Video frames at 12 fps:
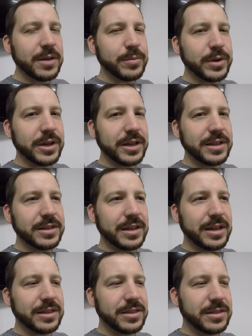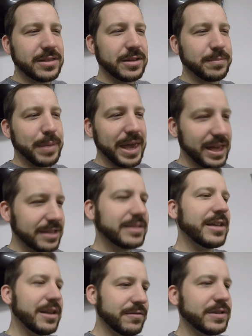But at the pace
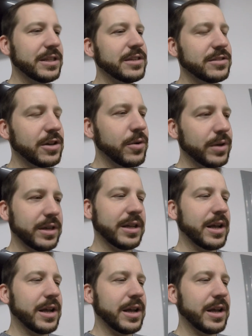that everything's going,